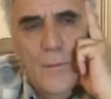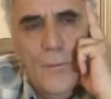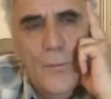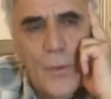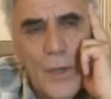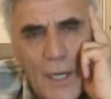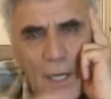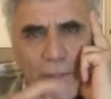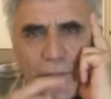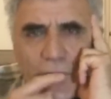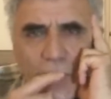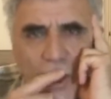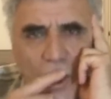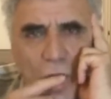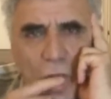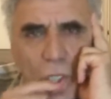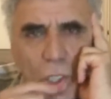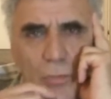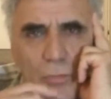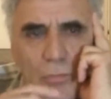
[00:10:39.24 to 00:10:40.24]
but
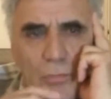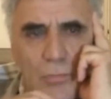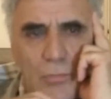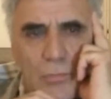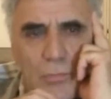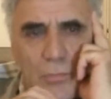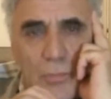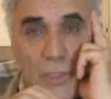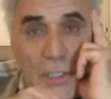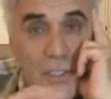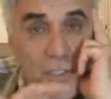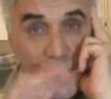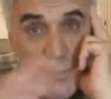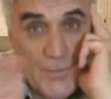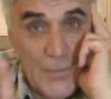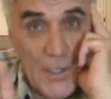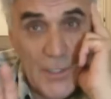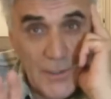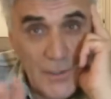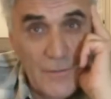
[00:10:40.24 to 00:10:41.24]
in
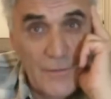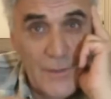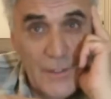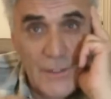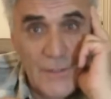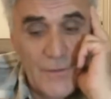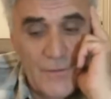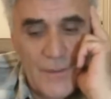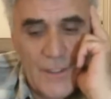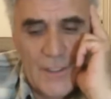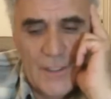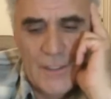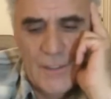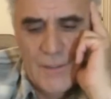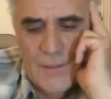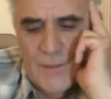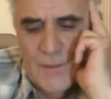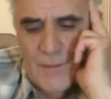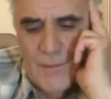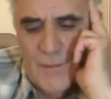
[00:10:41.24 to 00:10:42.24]
spite of these
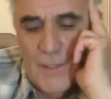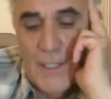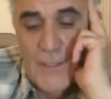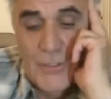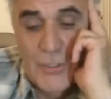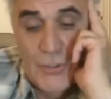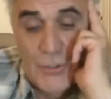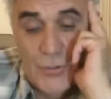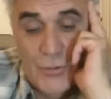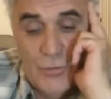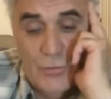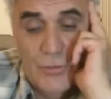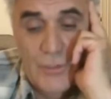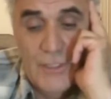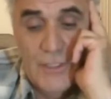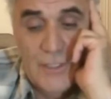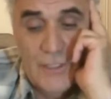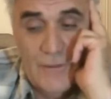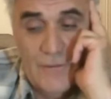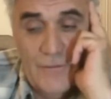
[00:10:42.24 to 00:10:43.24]
feelings and the truth
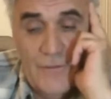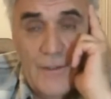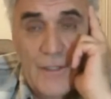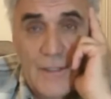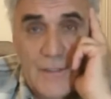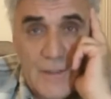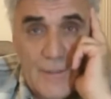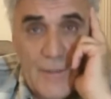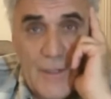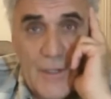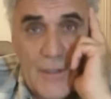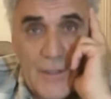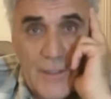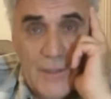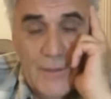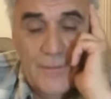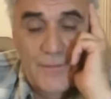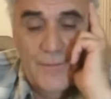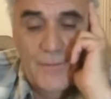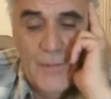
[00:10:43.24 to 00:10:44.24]
that he feels about
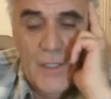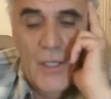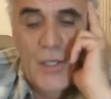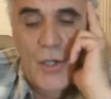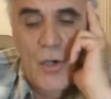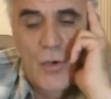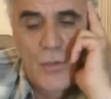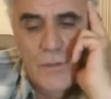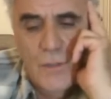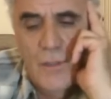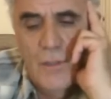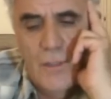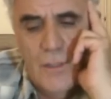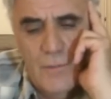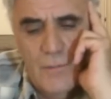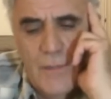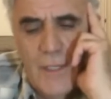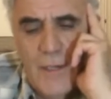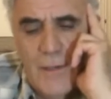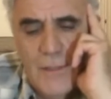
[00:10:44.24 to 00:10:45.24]
it, he goes on
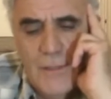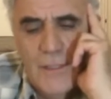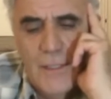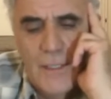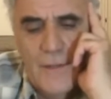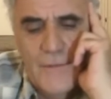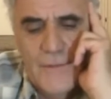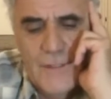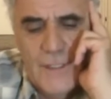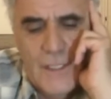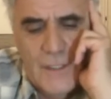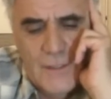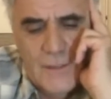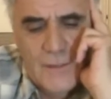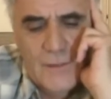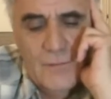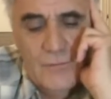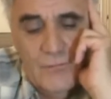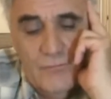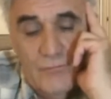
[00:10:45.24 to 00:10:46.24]
and marries and has
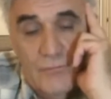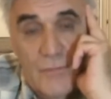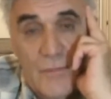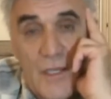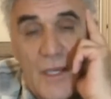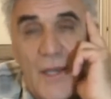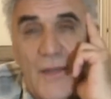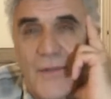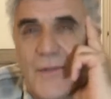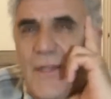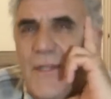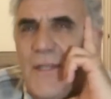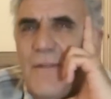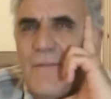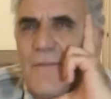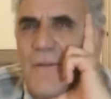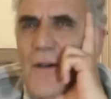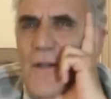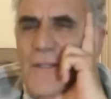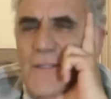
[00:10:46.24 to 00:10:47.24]
sex, and then he
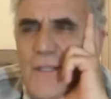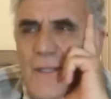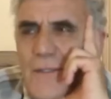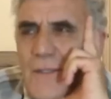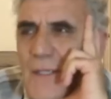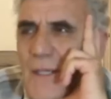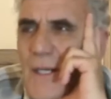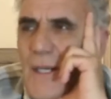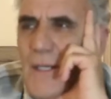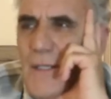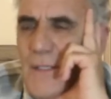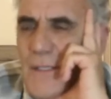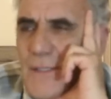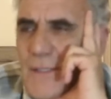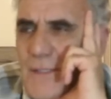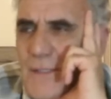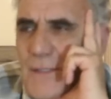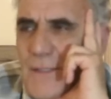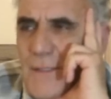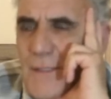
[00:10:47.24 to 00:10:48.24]
finds out, hey,
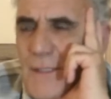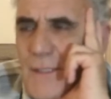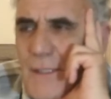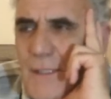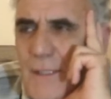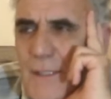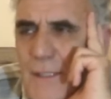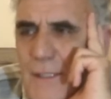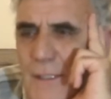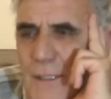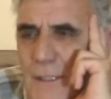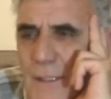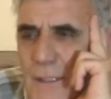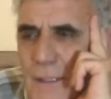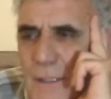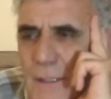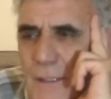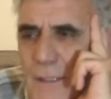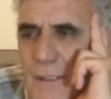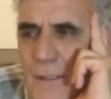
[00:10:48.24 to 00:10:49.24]
listen,
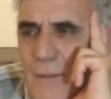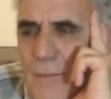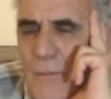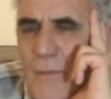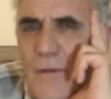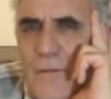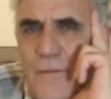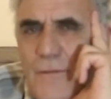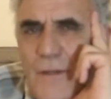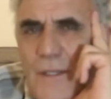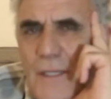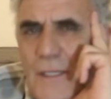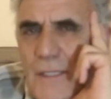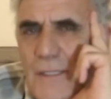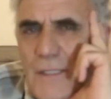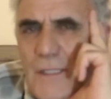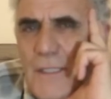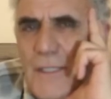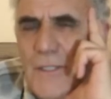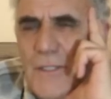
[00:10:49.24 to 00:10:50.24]
my feeling
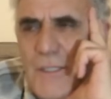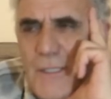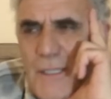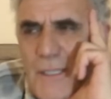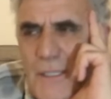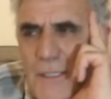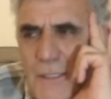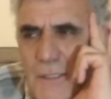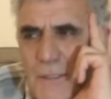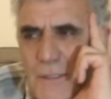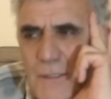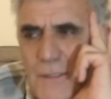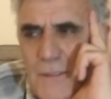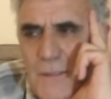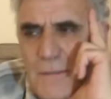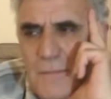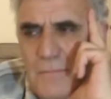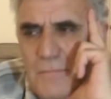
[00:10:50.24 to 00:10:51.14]
is getting changed.